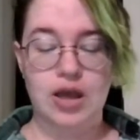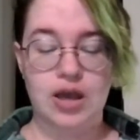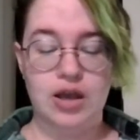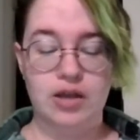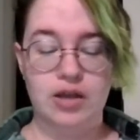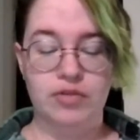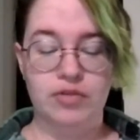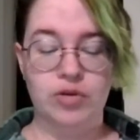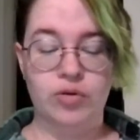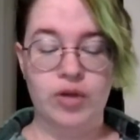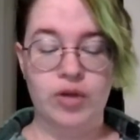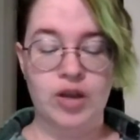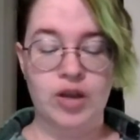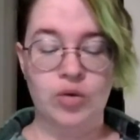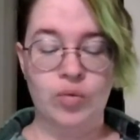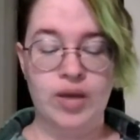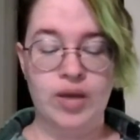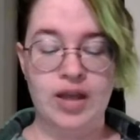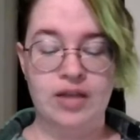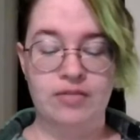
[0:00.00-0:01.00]
and of the great
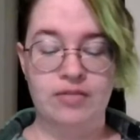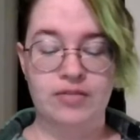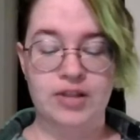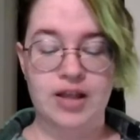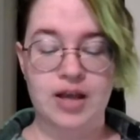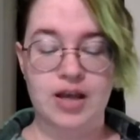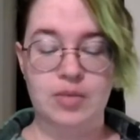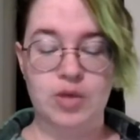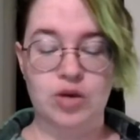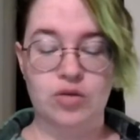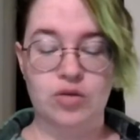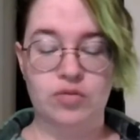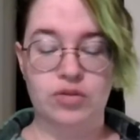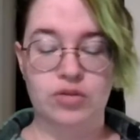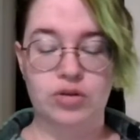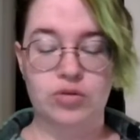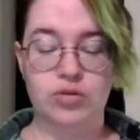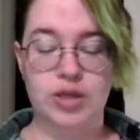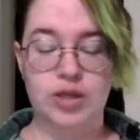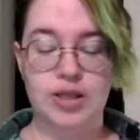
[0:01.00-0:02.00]
wave climbing over
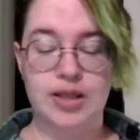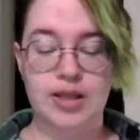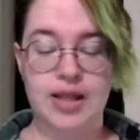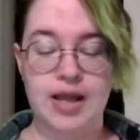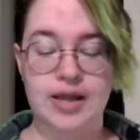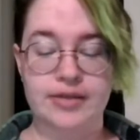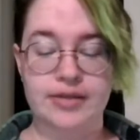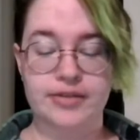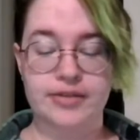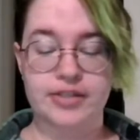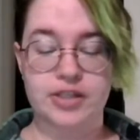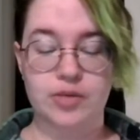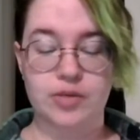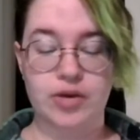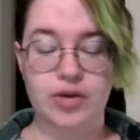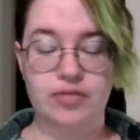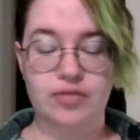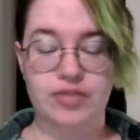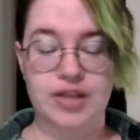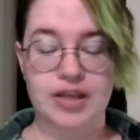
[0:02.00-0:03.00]
the green lands and
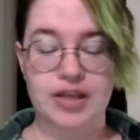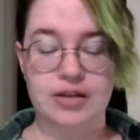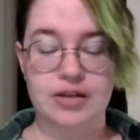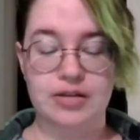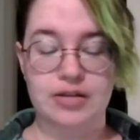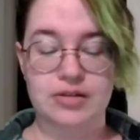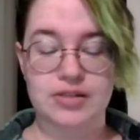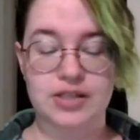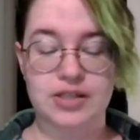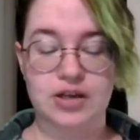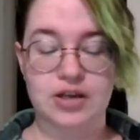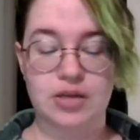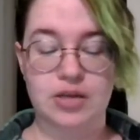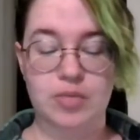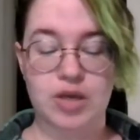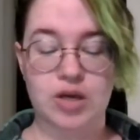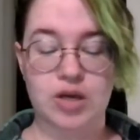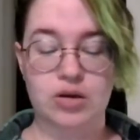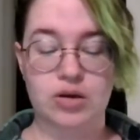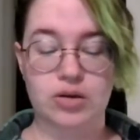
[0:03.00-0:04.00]
above the hills and
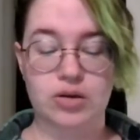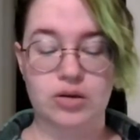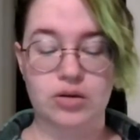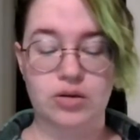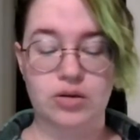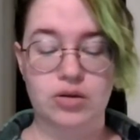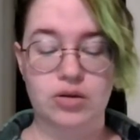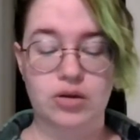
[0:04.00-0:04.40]
coming on.